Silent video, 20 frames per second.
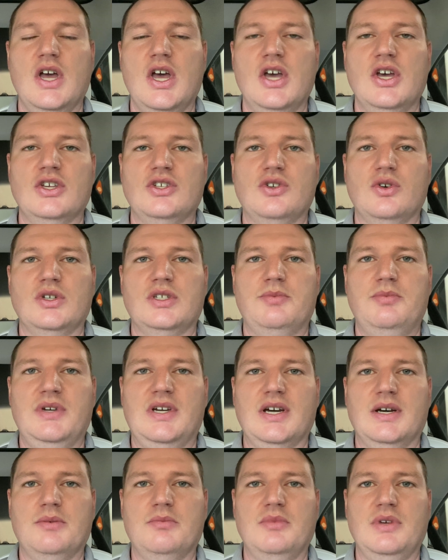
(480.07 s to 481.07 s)
So the
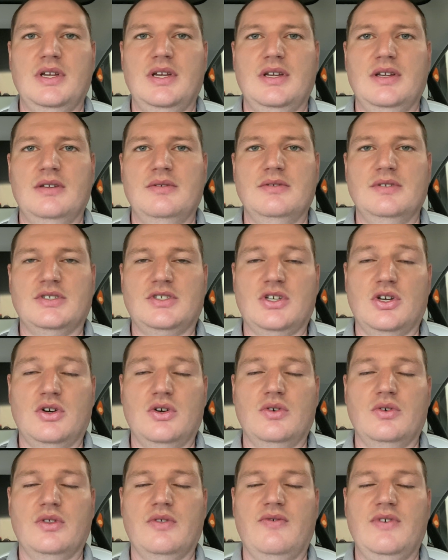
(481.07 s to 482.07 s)

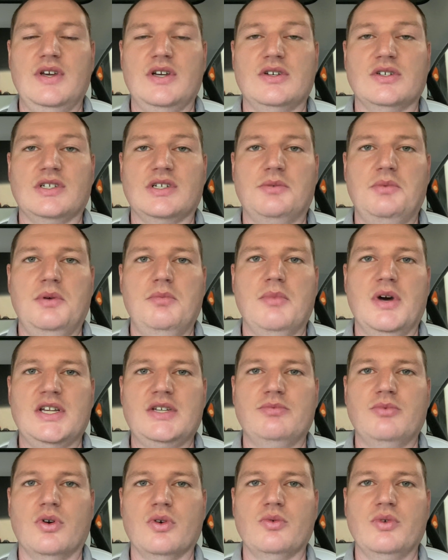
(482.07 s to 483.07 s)
vehicle is going to be
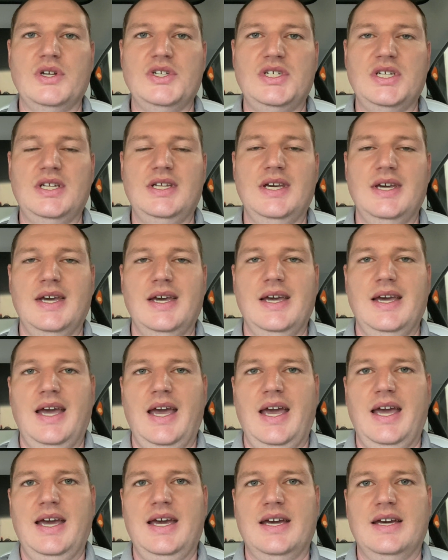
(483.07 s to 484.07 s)
much more rigid,
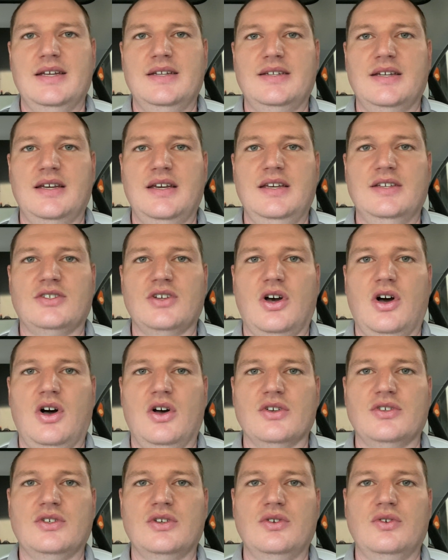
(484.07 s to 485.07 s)
and it's
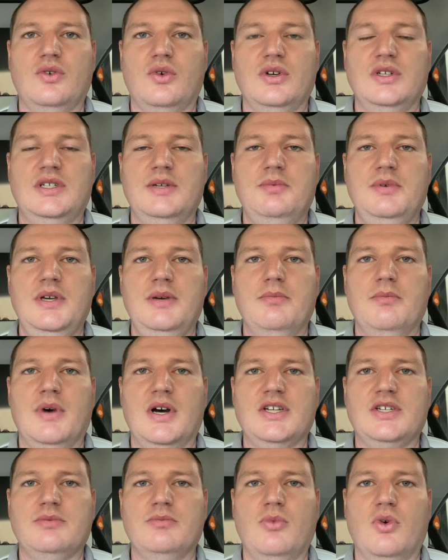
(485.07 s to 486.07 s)
also going to be
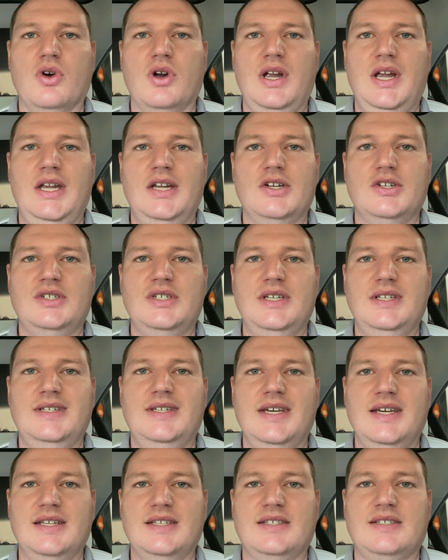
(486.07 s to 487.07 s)
much more energy
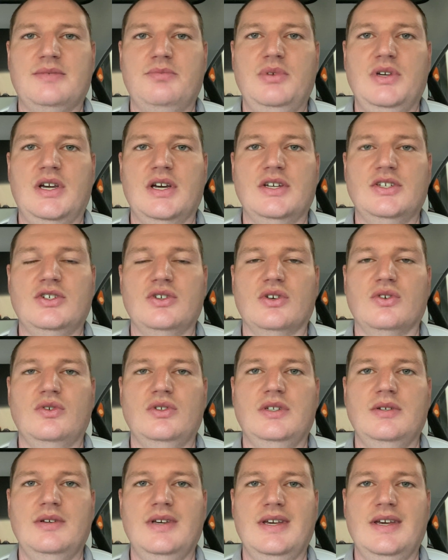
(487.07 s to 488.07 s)
dense because you're going
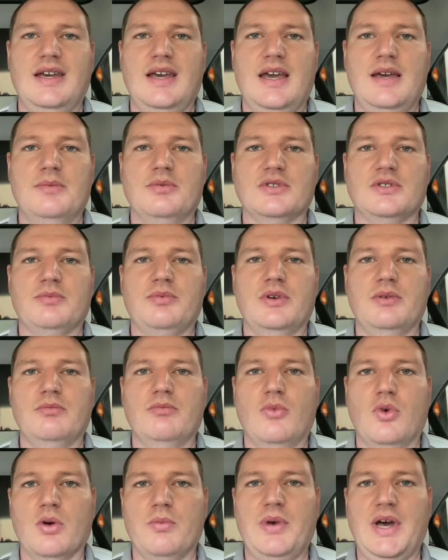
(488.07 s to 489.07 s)
to be able to put
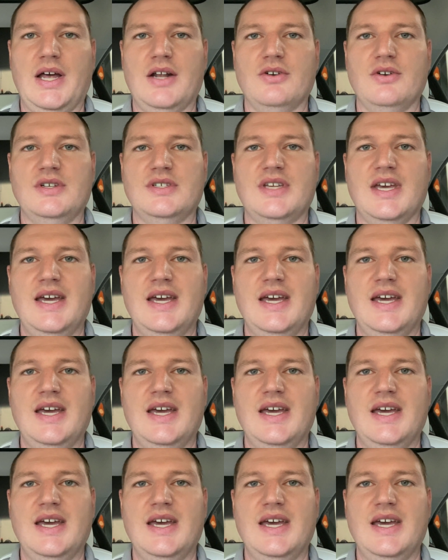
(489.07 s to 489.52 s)
more batteries